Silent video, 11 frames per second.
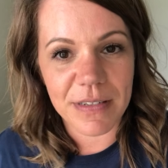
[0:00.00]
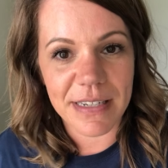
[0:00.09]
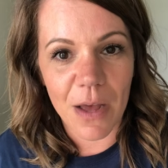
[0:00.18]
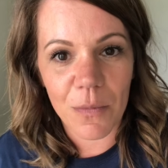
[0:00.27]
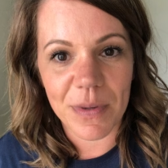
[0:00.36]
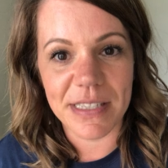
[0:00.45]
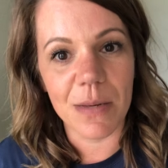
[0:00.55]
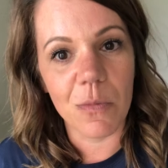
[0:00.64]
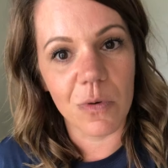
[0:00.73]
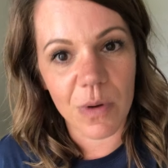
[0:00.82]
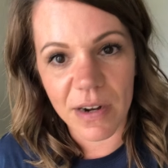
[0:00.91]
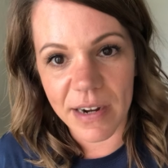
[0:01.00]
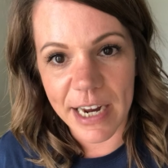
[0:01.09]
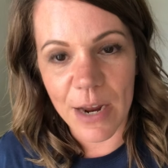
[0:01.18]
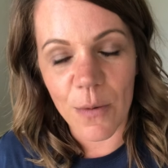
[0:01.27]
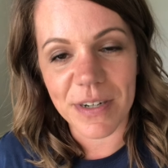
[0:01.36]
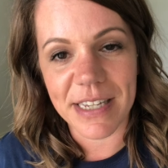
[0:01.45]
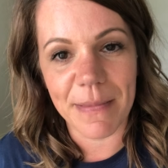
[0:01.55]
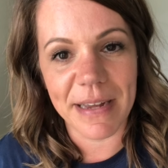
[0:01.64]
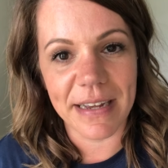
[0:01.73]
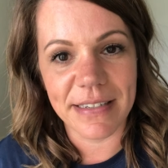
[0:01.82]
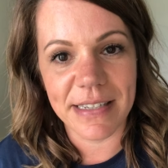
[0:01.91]
dealt with some worry or
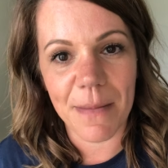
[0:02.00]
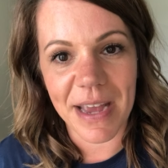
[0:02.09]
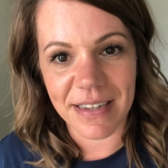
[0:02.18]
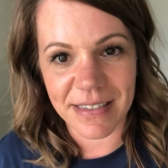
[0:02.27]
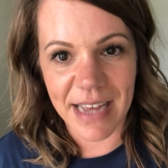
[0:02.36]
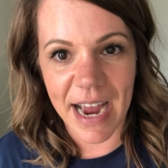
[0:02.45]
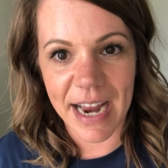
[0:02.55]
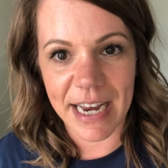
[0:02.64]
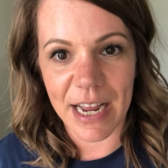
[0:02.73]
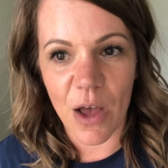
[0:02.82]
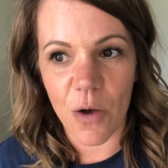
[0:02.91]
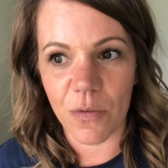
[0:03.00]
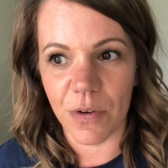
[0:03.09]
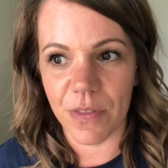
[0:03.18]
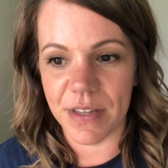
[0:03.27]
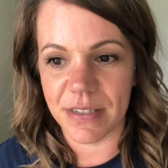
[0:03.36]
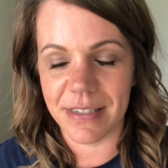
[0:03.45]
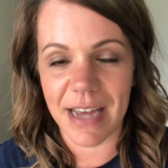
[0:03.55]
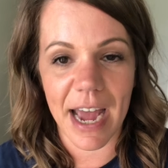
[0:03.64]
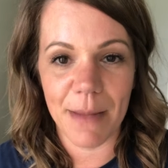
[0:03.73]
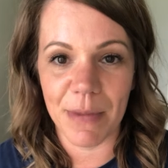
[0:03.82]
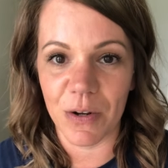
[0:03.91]
some, some anxiety over this
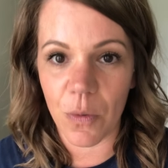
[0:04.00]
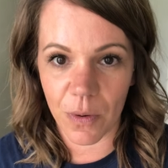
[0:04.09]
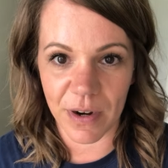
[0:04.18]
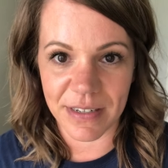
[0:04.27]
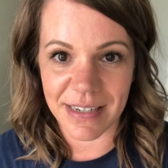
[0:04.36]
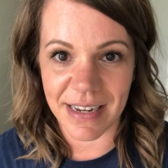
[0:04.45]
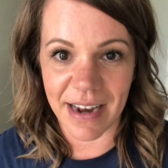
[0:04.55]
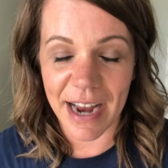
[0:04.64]
time in quarantine.